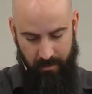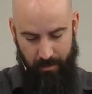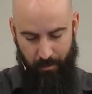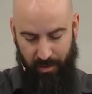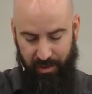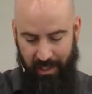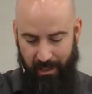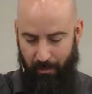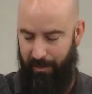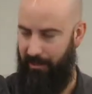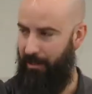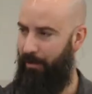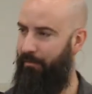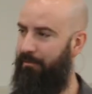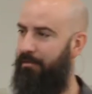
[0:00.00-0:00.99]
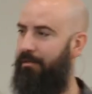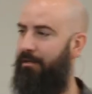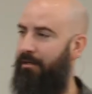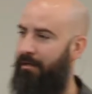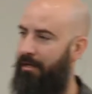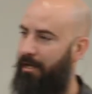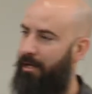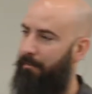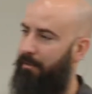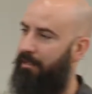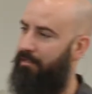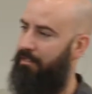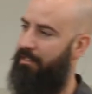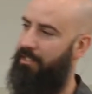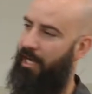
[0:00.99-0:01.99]
We think we don't
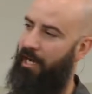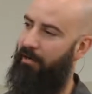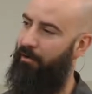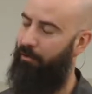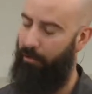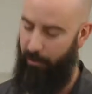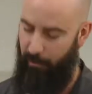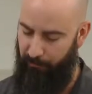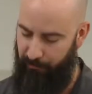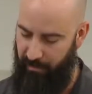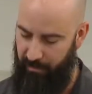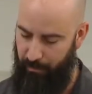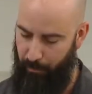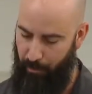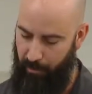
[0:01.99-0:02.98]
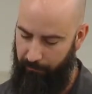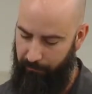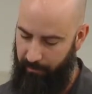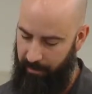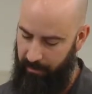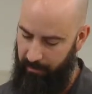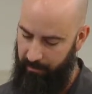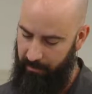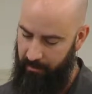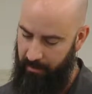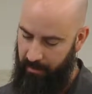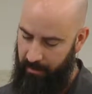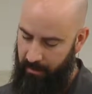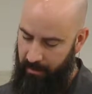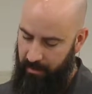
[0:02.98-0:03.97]
because the title girlfriend and boyfriend
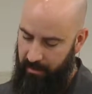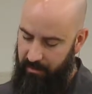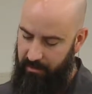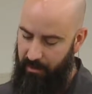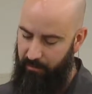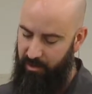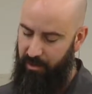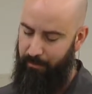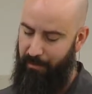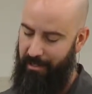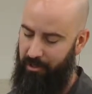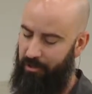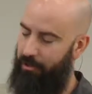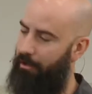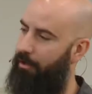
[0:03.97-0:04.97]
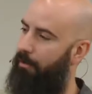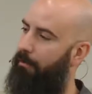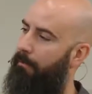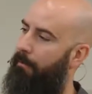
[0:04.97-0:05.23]
seems special.